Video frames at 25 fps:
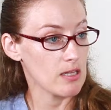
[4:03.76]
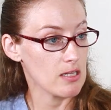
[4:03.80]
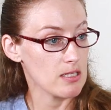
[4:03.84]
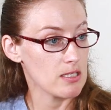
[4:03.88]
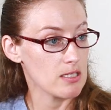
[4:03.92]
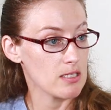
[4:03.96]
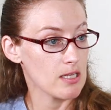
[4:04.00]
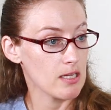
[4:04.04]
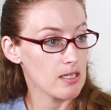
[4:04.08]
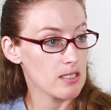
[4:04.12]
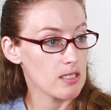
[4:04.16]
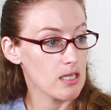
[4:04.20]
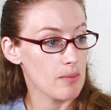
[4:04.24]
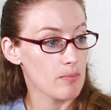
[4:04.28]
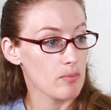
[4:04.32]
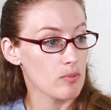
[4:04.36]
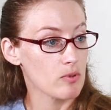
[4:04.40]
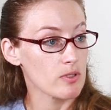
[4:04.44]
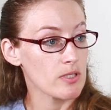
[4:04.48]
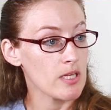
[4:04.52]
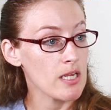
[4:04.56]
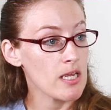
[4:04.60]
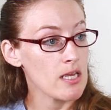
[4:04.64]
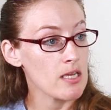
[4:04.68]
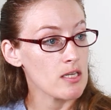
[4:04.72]
in these next
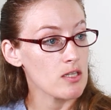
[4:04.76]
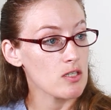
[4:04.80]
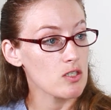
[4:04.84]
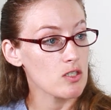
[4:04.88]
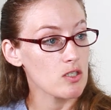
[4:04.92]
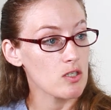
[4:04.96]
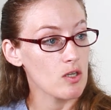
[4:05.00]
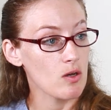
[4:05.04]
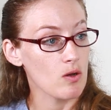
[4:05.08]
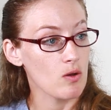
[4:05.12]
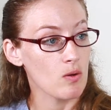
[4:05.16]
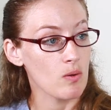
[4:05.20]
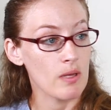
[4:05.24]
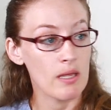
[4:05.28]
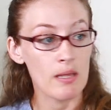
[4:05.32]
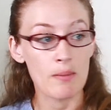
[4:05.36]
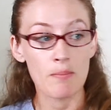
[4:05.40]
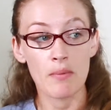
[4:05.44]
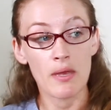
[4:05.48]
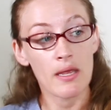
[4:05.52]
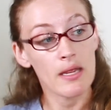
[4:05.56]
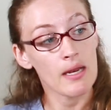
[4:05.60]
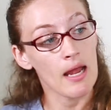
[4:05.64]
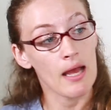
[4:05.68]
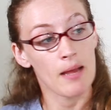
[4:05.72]
couple of days, so it
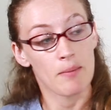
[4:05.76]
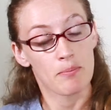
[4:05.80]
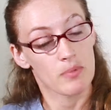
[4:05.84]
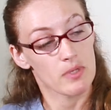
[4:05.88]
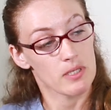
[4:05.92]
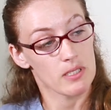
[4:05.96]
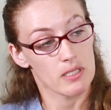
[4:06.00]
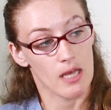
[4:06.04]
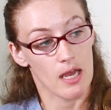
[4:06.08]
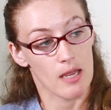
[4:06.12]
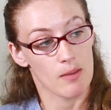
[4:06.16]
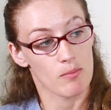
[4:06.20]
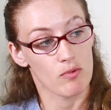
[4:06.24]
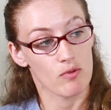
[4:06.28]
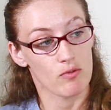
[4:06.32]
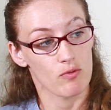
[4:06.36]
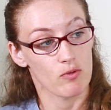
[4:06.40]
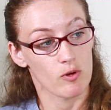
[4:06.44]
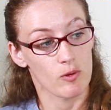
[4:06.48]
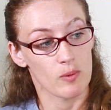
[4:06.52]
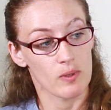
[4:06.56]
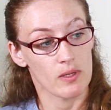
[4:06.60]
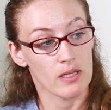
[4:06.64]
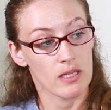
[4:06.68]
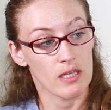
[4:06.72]
may not be signed
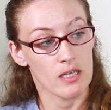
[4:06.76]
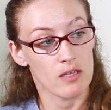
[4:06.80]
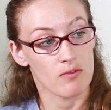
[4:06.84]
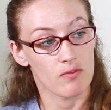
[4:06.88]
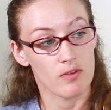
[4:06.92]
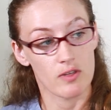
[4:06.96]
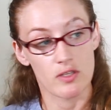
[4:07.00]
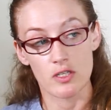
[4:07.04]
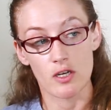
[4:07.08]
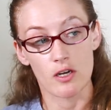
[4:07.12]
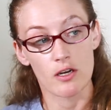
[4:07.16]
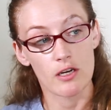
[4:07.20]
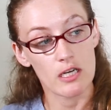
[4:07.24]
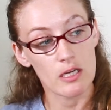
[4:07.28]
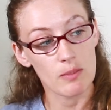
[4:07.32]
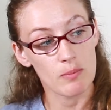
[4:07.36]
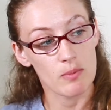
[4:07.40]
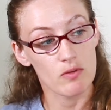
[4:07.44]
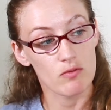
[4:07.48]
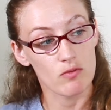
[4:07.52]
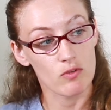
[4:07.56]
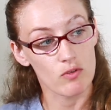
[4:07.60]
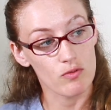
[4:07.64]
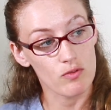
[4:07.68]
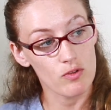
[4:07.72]
before we leave. It's already
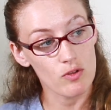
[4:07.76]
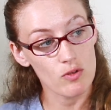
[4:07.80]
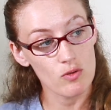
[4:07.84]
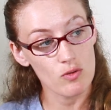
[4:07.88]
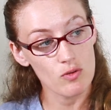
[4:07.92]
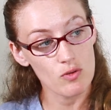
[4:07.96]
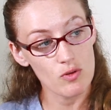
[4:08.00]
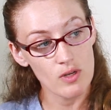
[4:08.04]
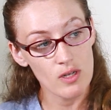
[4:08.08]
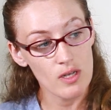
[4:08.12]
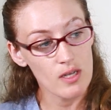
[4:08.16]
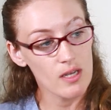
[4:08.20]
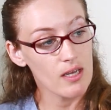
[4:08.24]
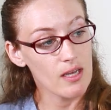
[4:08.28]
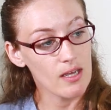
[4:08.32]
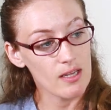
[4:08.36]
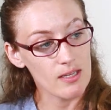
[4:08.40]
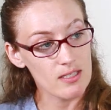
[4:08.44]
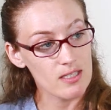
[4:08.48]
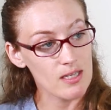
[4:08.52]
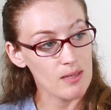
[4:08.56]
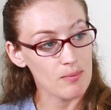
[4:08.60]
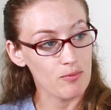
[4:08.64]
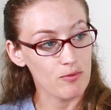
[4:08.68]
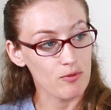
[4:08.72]
been reviewed,
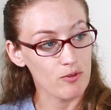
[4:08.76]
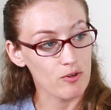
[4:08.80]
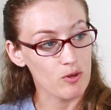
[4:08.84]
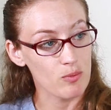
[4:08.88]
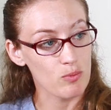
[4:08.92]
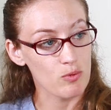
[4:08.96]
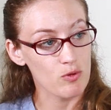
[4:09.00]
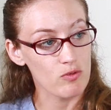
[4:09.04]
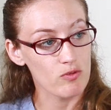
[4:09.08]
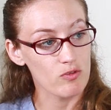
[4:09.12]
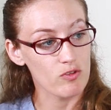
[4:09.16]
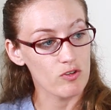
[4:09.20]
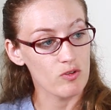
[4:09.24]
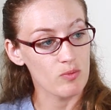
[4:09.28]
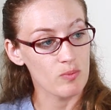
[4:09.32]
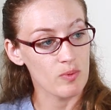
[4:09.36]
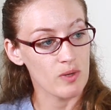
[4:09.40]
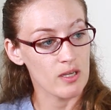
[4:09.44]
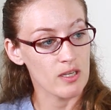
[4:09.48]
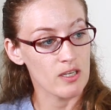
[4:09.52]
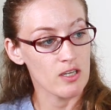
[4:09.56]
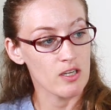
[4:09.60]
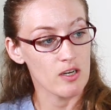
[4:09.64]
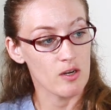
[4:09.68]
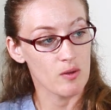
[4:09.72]
it's up for approval,
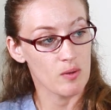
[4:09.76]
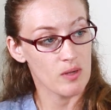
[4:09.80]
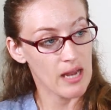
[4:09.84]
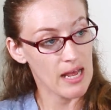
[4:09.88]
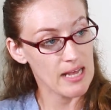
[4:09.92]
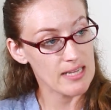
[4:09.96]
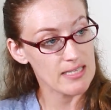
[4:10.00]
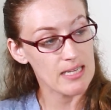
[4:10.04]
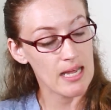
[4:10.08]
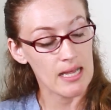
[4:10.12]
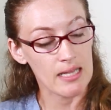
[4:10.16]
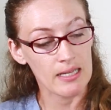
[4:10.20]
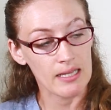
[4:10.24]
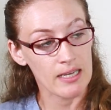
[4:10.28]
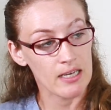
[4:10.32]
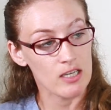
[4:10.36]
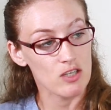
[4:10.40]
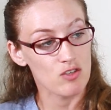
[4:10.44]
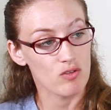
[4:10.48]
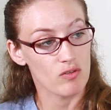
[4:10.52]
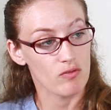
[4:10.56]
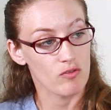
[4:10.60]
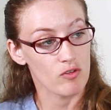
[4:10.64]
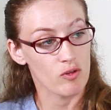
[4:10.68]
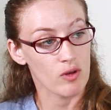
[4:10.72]
but it has that
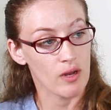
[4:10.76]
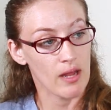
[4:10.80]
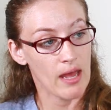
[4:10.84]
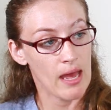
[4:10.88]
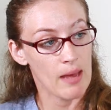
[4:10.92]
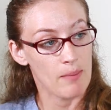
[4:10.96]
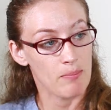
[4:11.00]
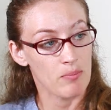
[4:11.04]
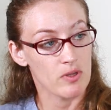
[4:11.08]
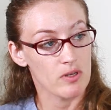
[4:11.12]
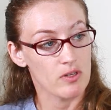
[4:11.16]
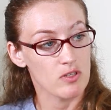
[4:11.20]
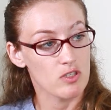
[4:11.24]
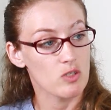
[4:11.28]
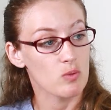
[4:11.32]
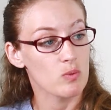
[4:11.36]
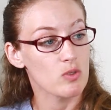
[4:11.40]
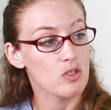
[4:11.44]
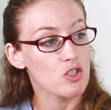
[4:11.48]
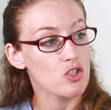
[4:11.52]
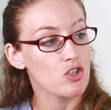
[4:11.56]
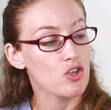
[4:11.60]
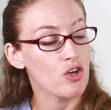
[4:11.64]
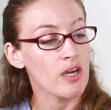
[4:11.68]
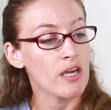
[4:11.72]
last review to happen. So
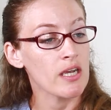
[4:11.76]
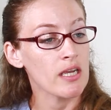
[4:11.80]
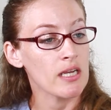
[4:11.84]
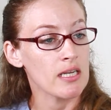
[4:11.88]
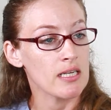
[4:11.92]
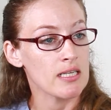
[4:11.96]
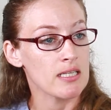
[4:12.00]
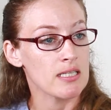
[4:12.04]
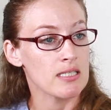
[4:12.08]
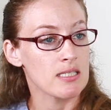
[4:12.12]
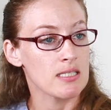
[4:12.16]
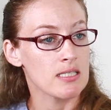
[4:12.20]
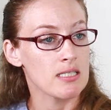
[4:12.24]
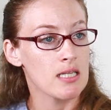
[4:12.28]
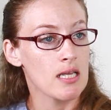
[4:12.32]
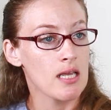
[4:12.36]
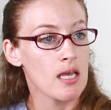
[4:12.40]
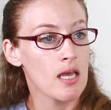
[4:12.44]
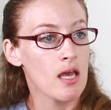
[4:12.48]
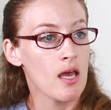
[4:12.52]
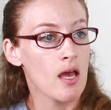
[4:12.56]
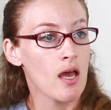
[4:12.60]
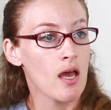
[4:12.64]
what's great is